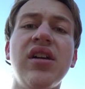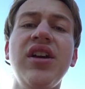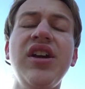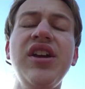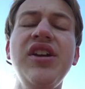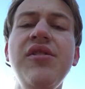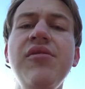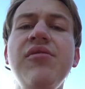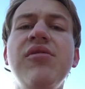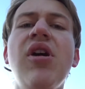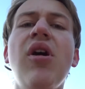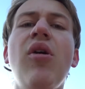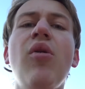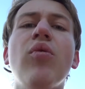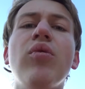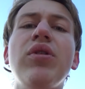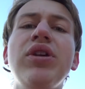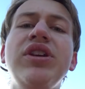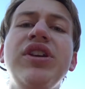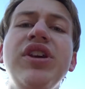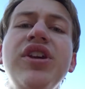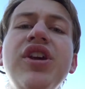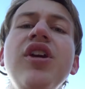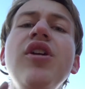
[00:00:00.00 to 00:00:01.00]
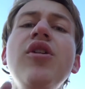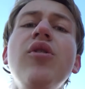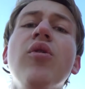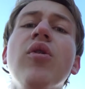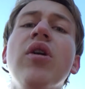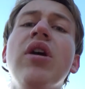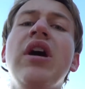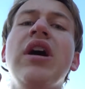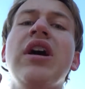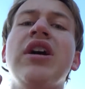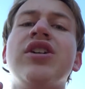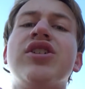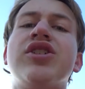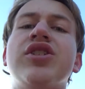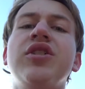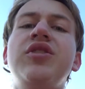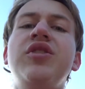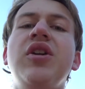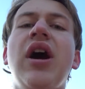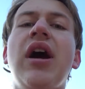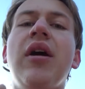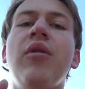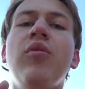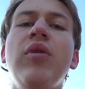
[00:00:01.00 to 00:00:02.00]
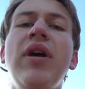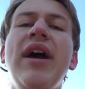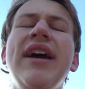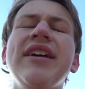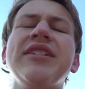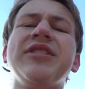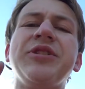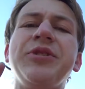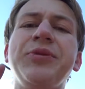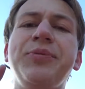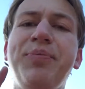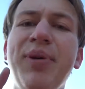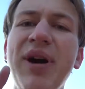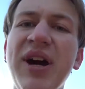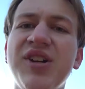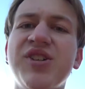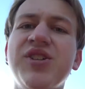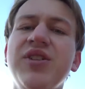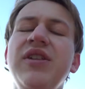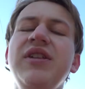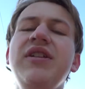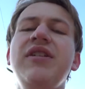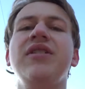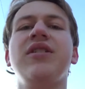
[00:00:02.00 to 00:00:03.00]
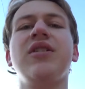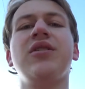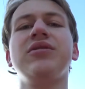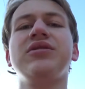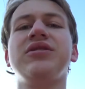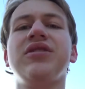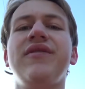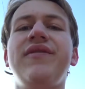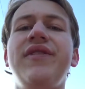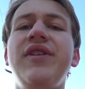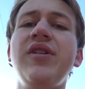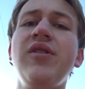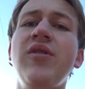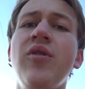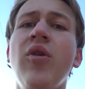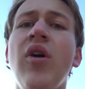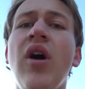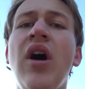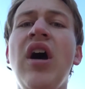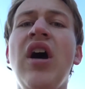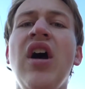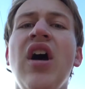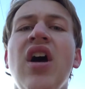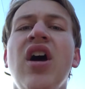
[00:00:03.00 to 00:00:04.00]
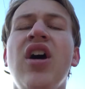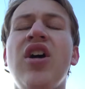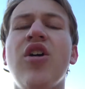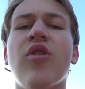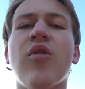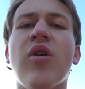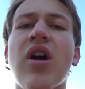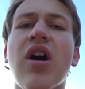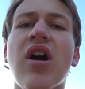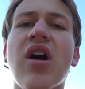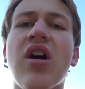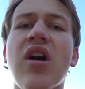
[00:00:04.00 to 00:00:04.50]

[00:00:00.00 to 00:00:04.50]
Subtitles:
You should not, especially those of you who